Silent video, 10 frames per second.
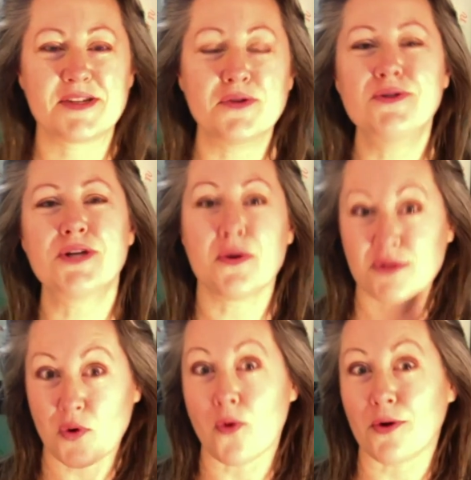who chose
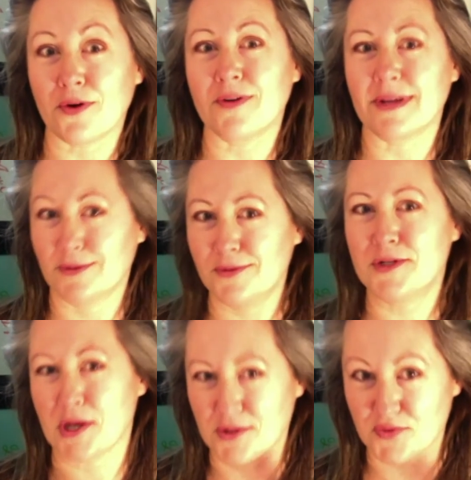ordered and who
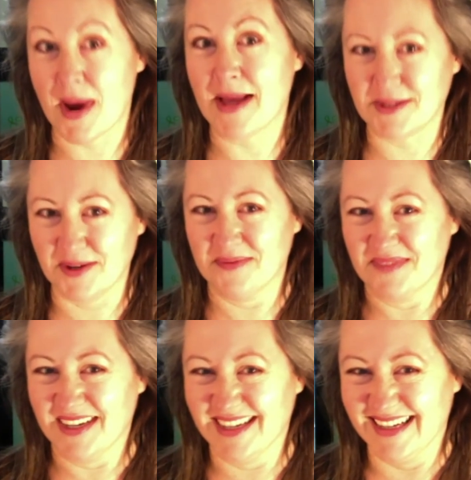chose random
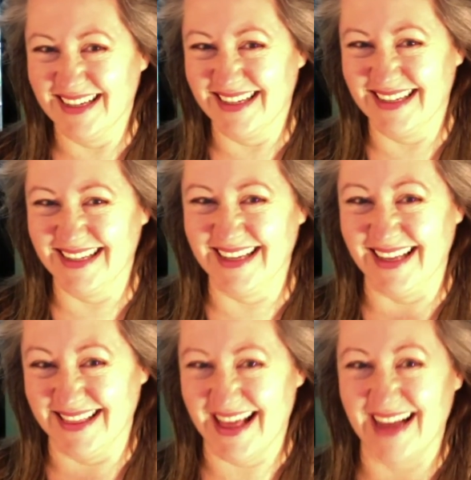
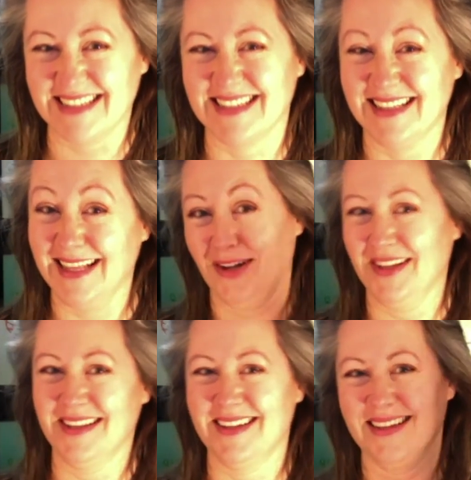in that
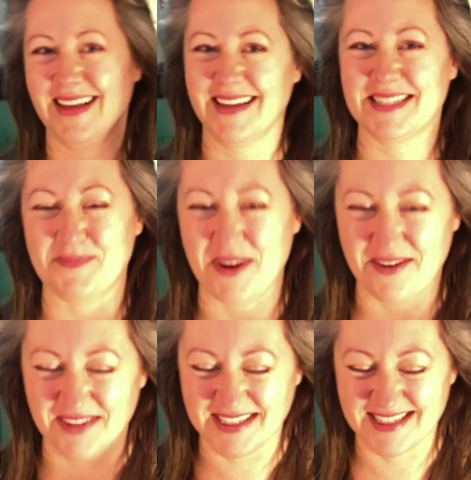little
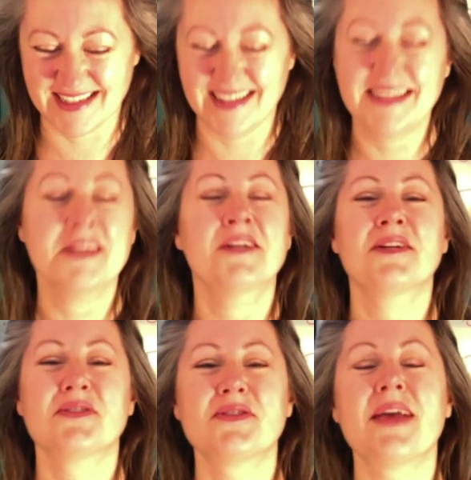experiment.
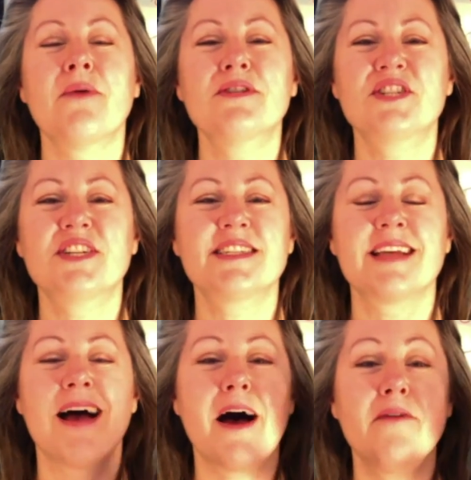So that was just
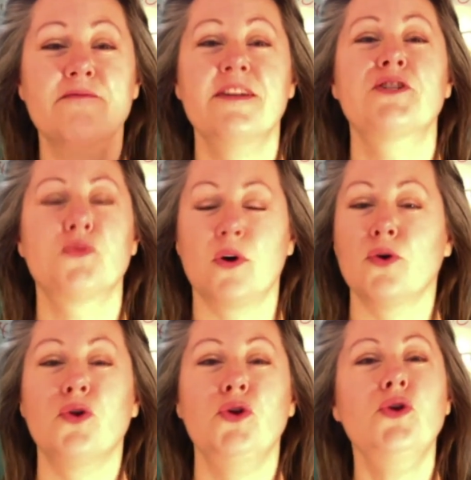a
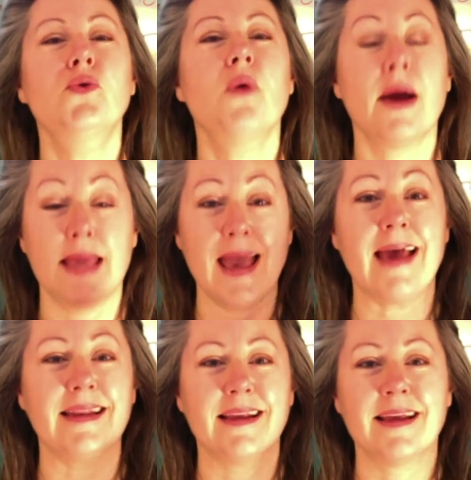visual. You,
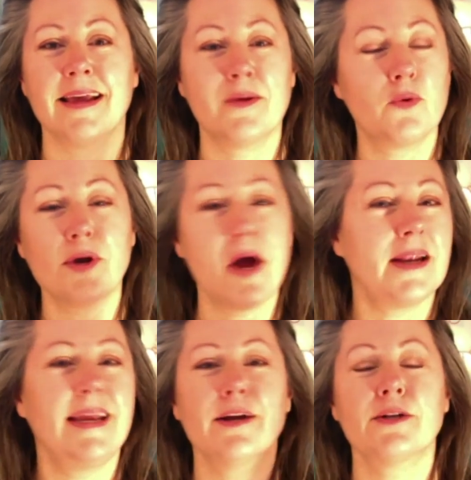again, we're
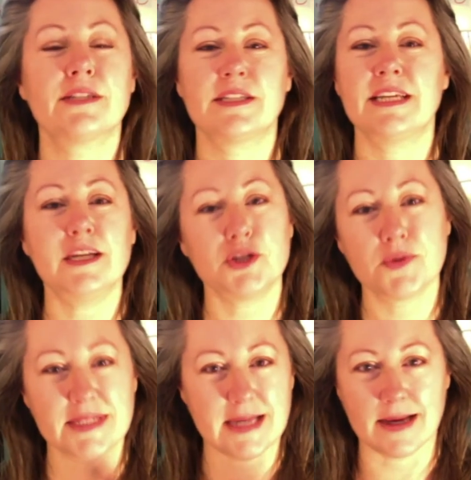not here to teach
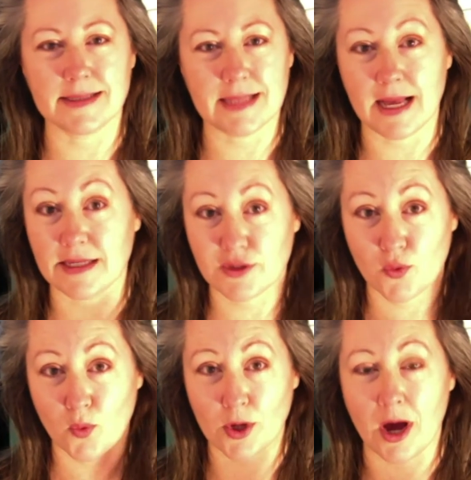you a science class.
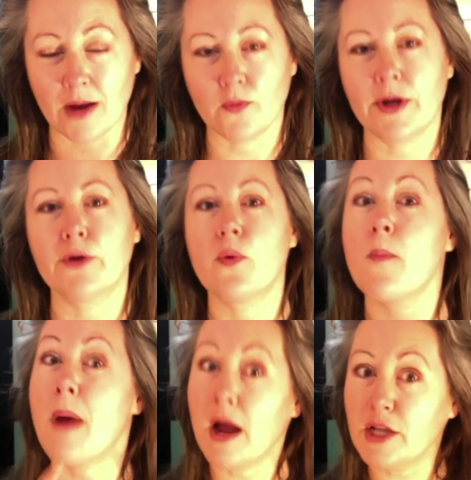We're not. We're here to
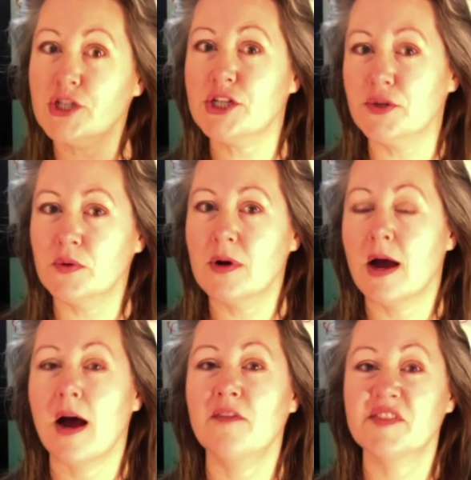remind you
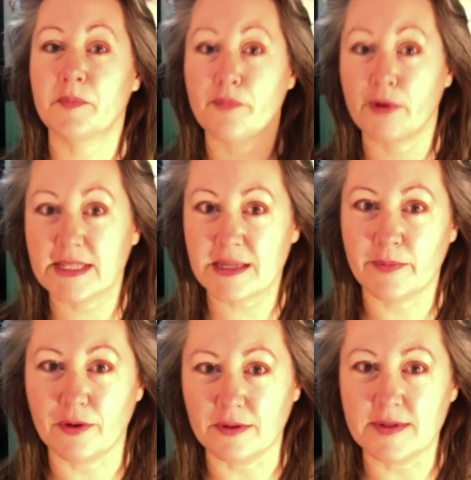of some
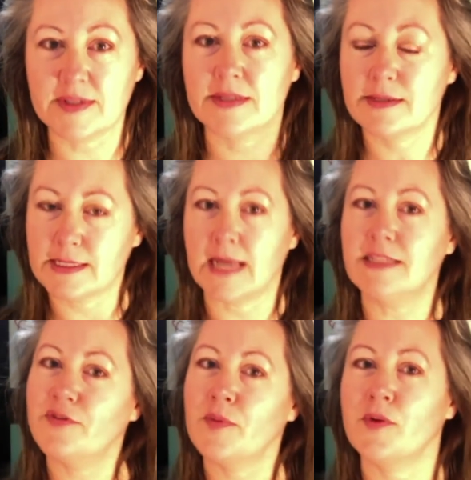principles,
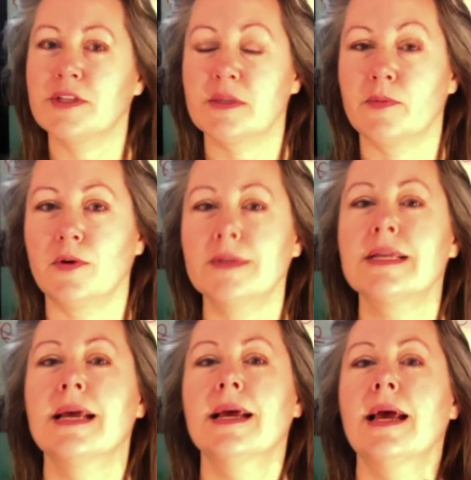scientific principles,
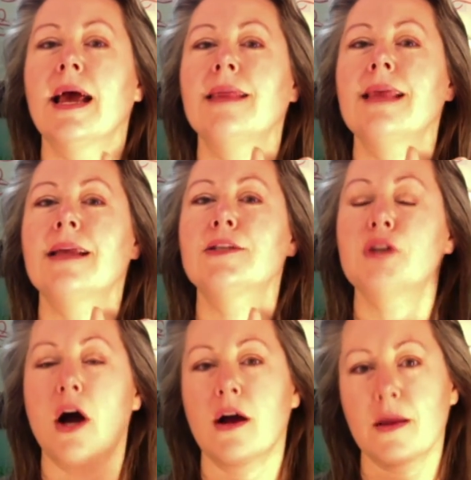and then
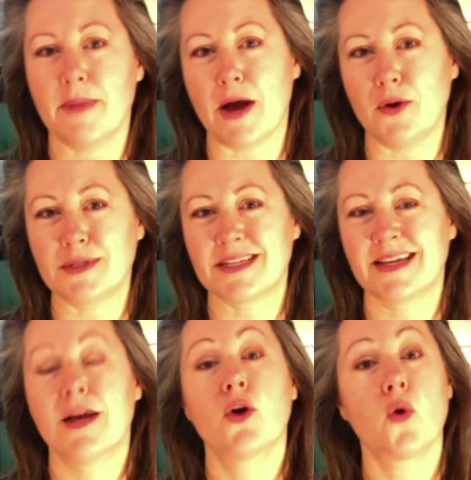talk about
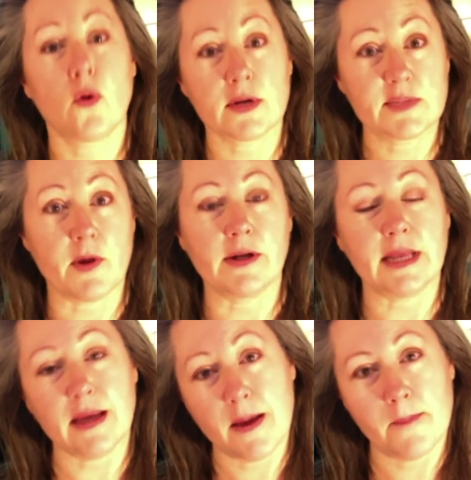
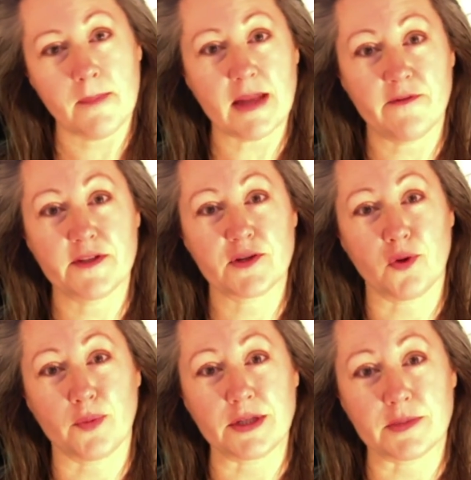corresponding metaphysical
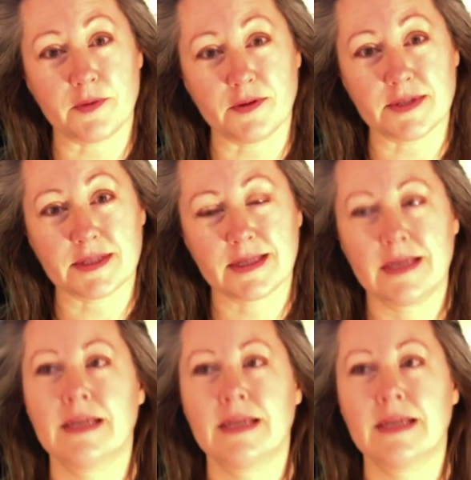principles.